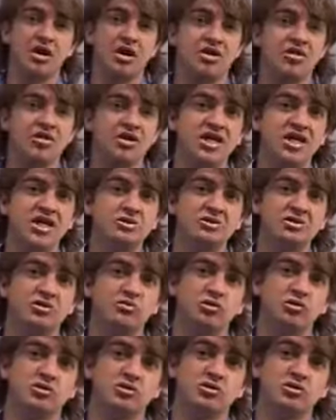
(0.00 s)
only keep a
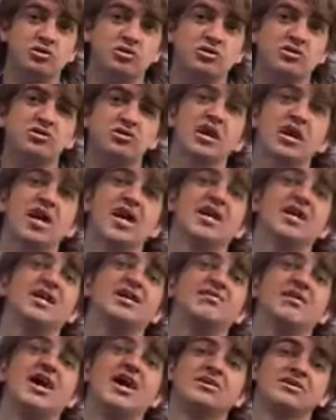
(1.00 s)
small proportion, and
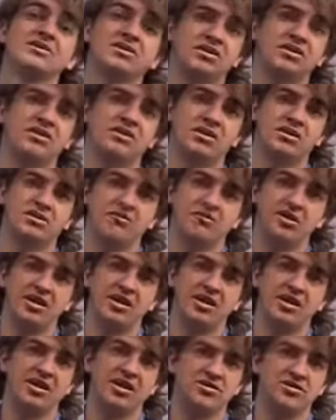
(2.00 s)
give out a whole lot of
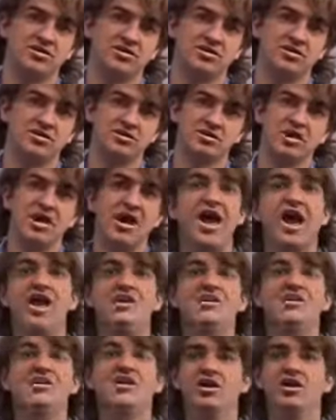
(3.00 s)
money as loans. And
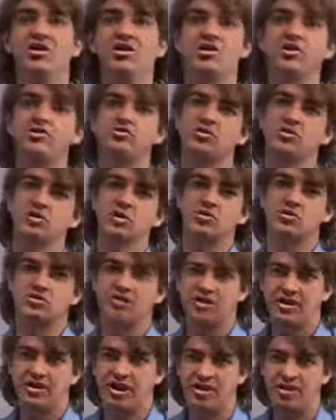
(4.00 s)
then that loans would go to
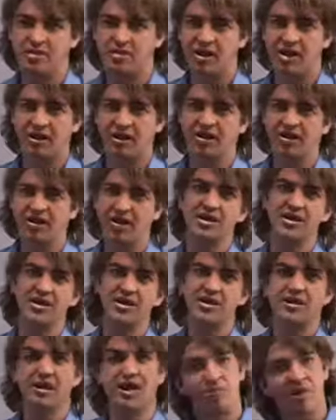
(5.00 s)
another bank, and
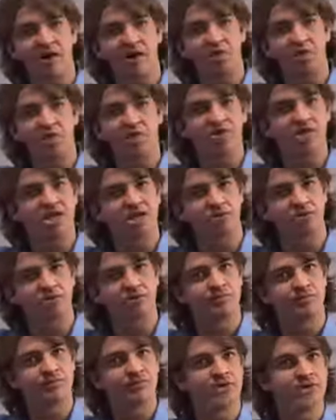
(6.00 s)
then that bank would keep
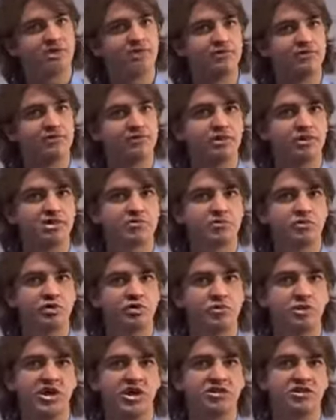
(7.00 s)
very small
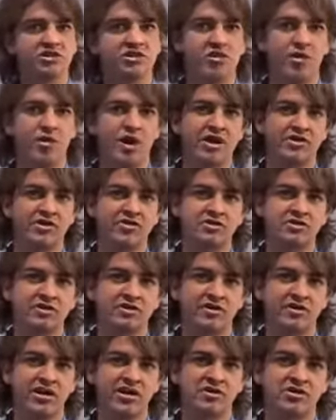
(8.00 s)
amount of the required
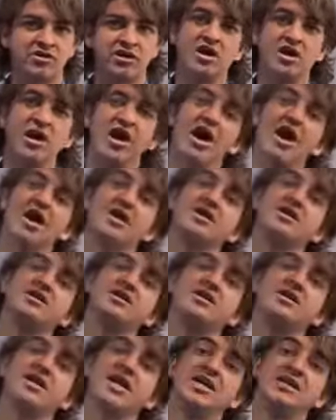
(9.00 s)
reserve ratio and
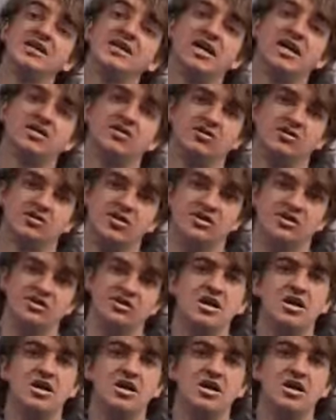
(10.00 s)
then lend out the rest.